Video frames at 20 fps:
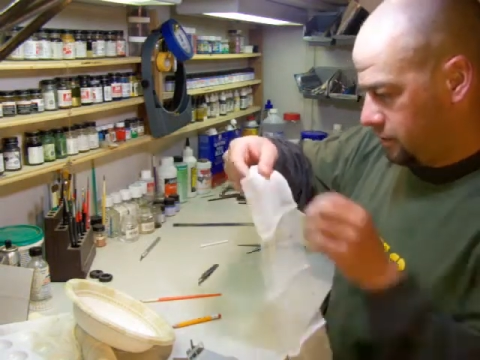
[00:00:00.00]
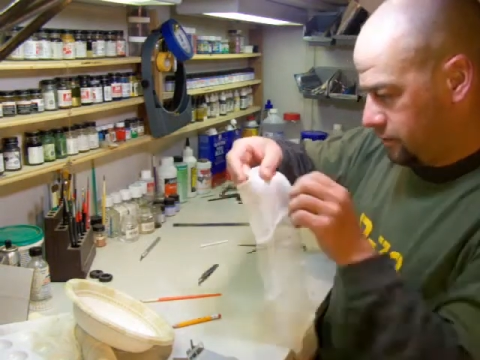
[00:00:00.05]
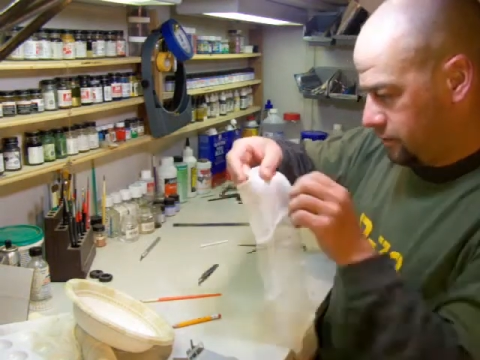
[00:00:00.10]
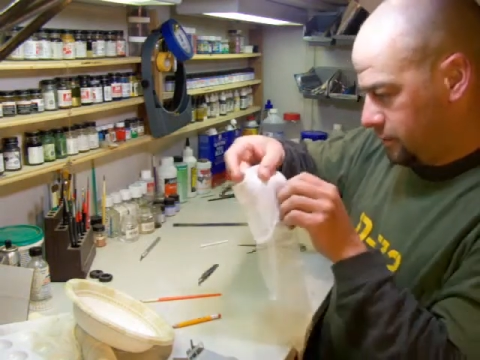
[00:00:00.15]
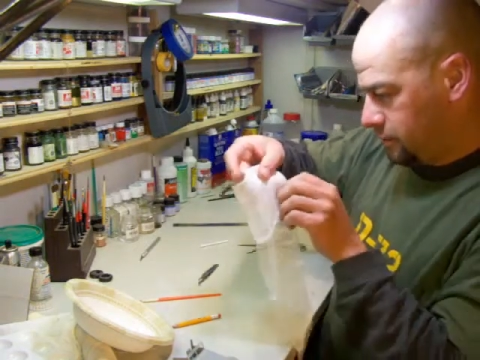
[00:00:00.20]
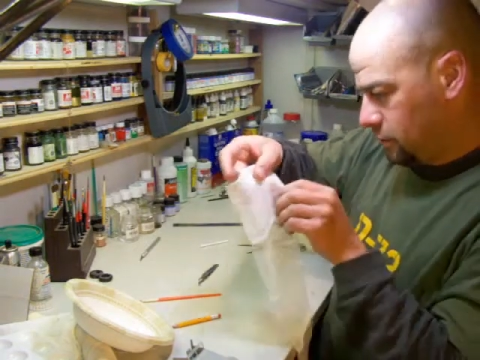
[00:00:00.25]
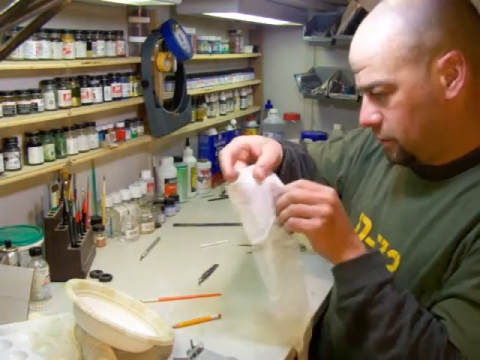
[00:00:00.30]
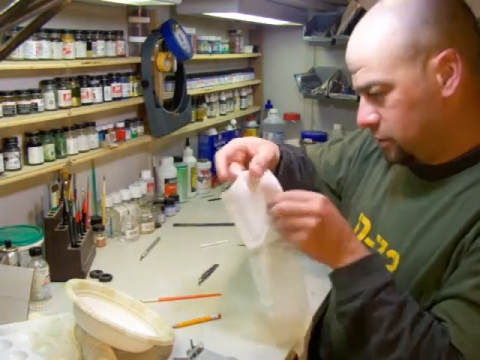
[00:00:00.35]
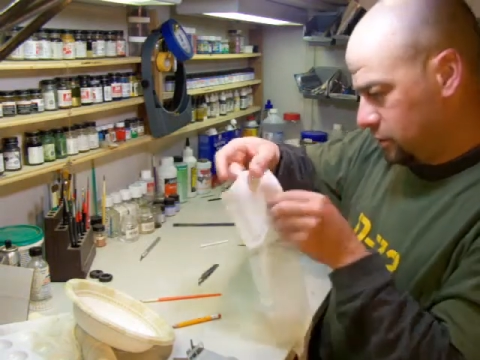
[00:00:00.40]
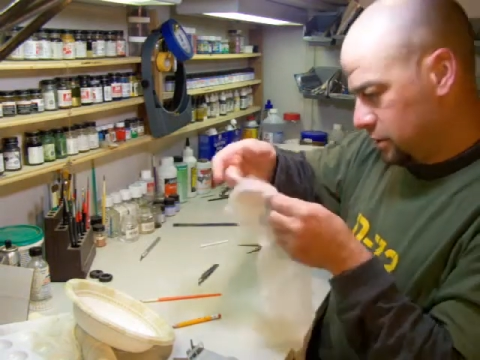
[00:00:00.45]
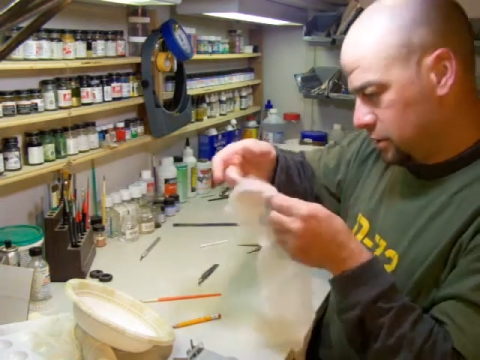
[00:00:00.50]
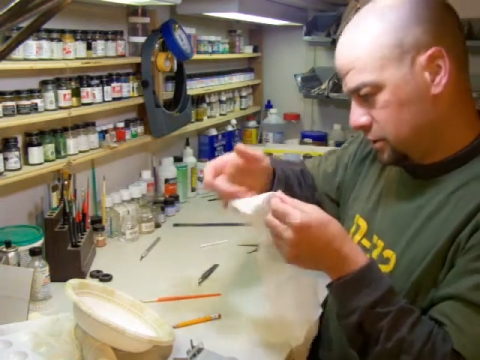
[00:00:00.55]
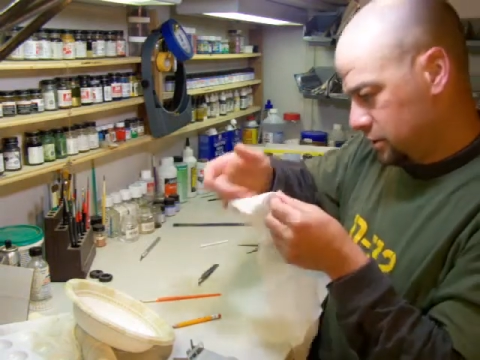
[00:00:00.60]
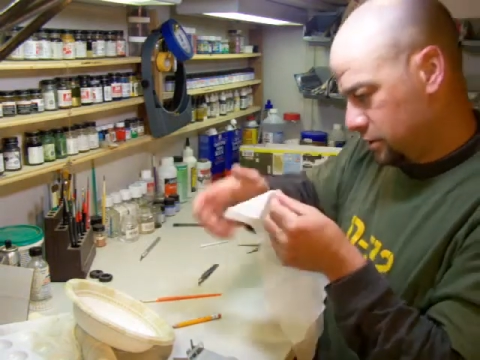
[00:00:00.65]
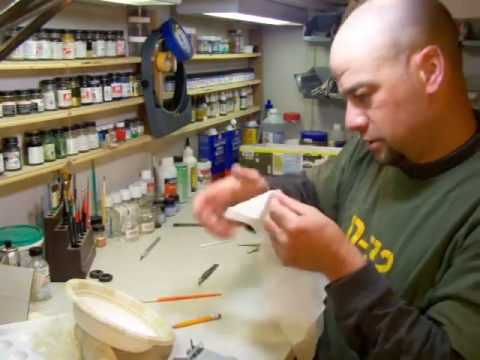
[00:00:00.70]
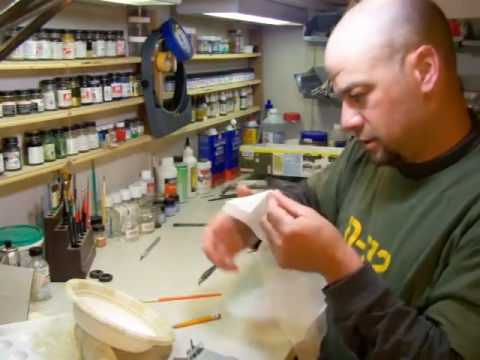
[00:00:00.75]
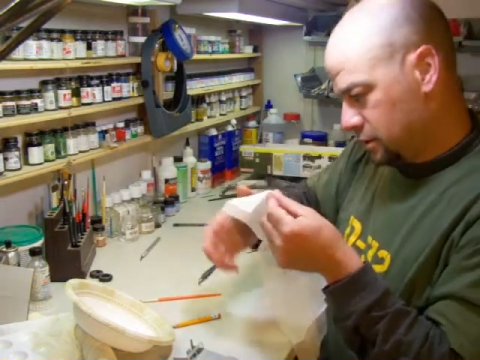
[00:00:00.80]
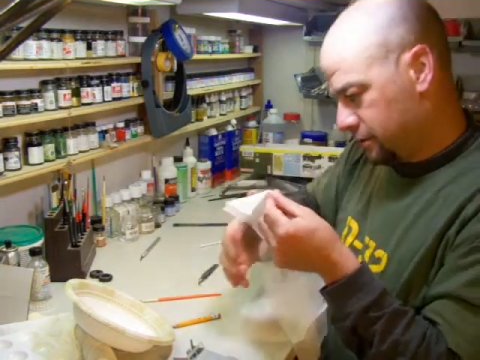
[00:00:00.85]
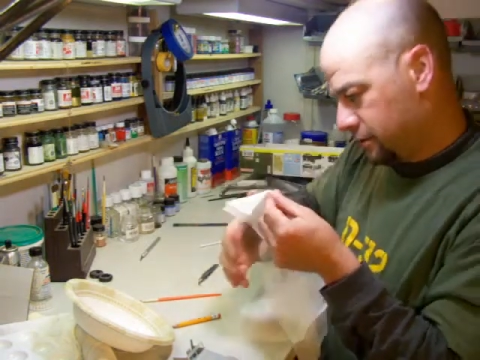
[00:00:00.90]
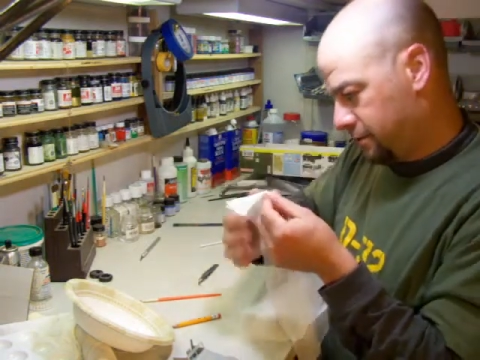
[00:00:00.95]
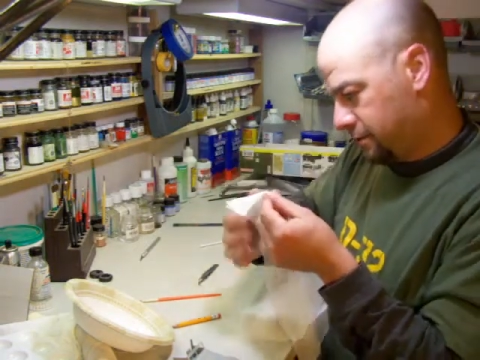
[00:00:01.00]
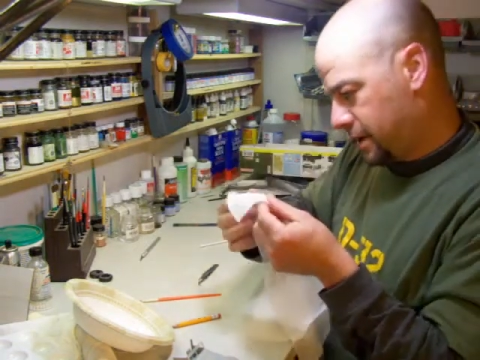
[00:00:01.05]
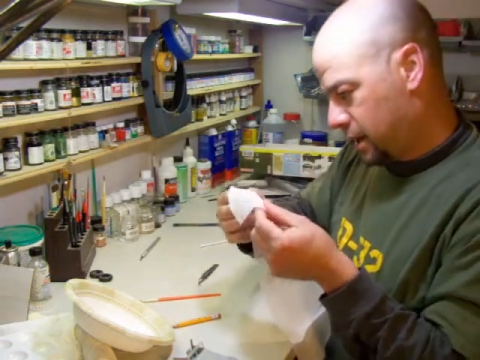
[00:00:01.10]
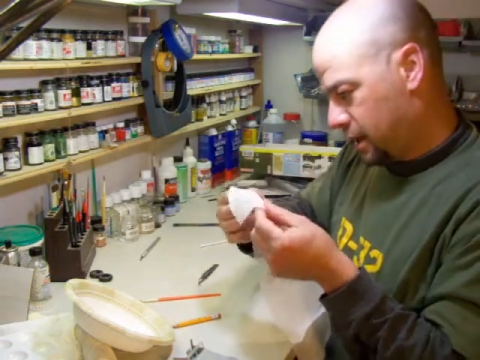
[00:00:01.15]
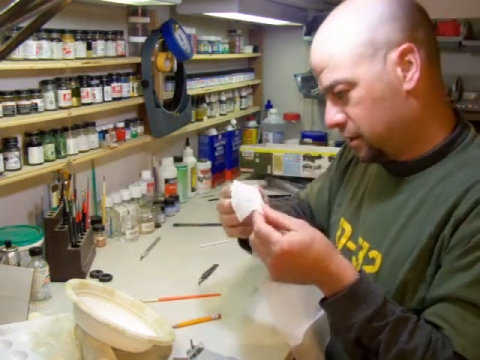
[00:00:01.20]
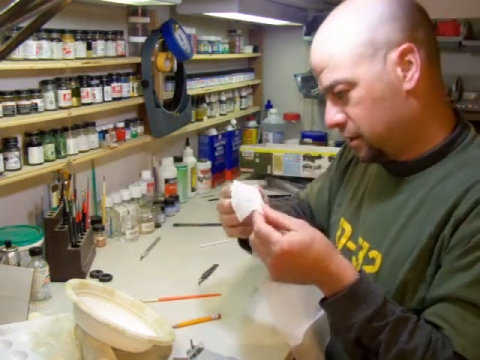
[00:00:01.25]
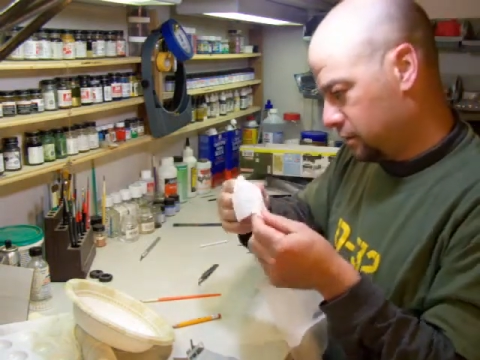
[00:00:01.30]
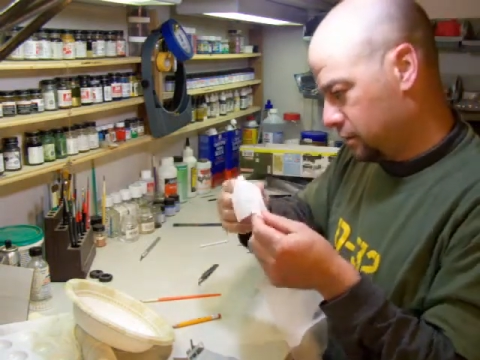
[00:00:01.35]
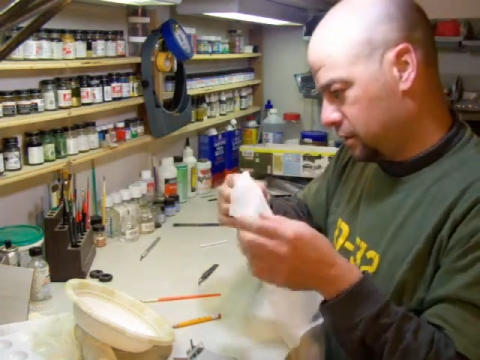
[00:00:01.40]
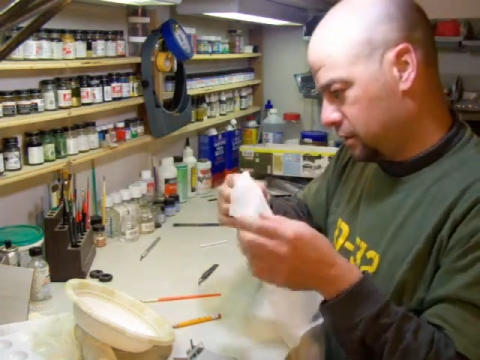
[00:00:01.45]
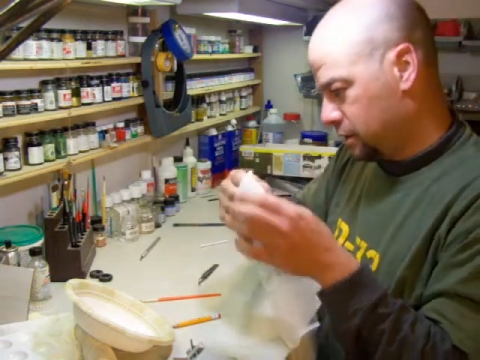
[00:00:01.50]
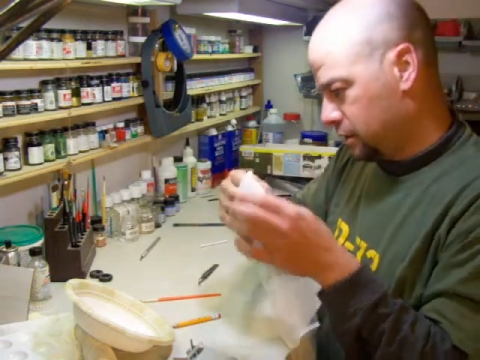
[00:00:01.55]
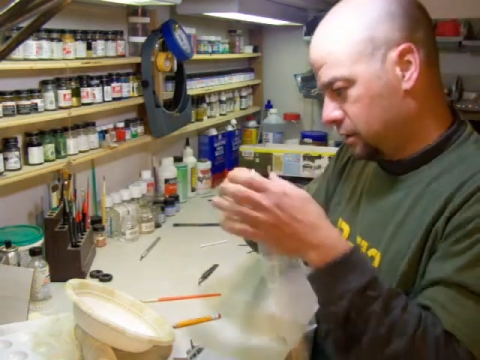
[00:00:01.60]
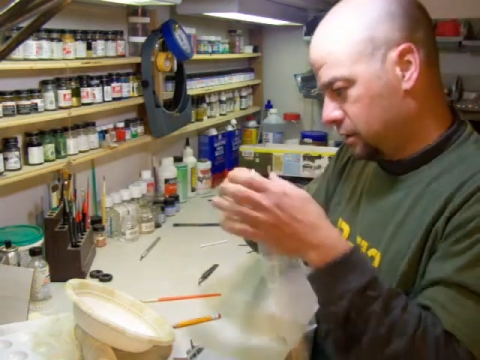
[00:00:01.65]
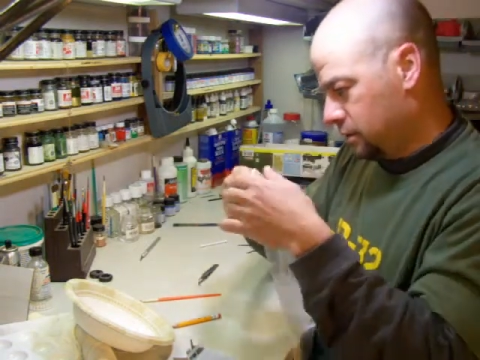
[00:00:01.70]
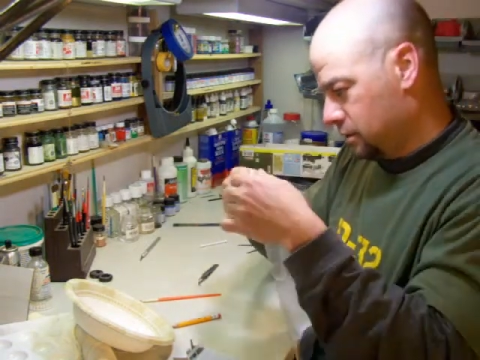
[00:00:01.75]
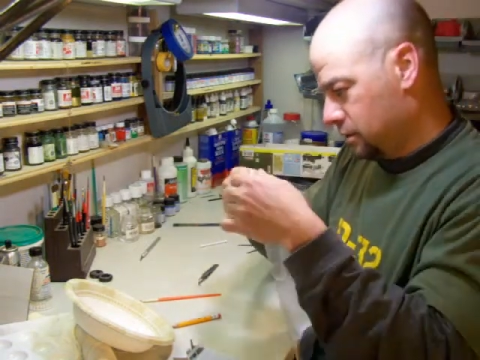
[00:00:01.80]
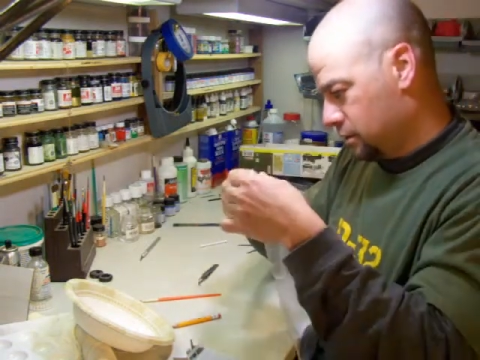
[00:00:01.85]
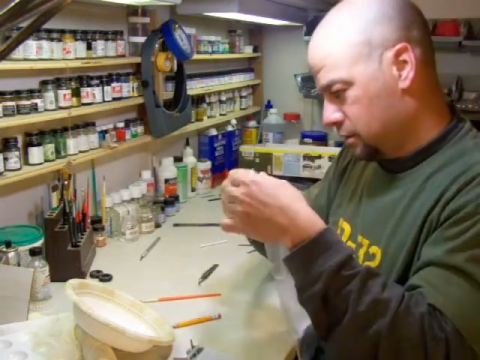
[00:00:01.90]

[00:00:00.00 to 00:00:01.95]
fold this in the factory.